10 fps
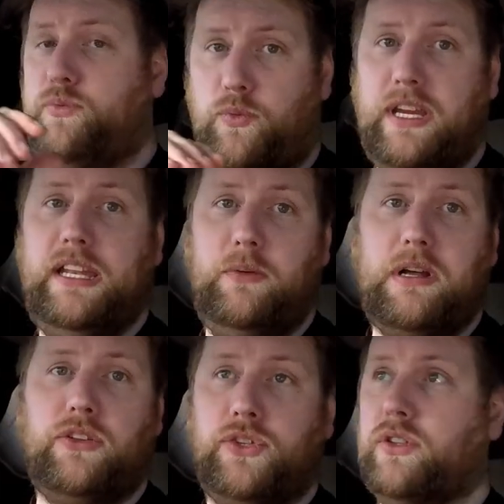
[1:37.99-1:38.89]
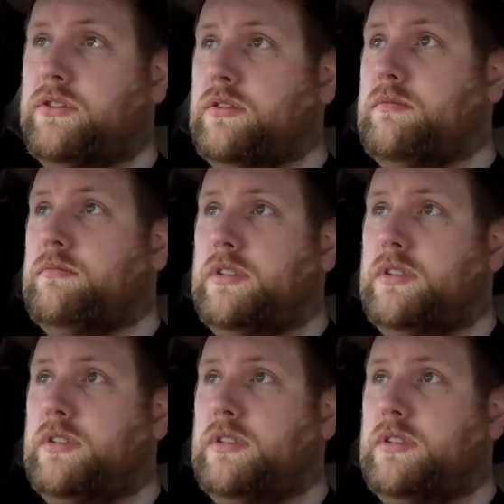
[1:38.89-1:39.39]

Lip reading: really well done.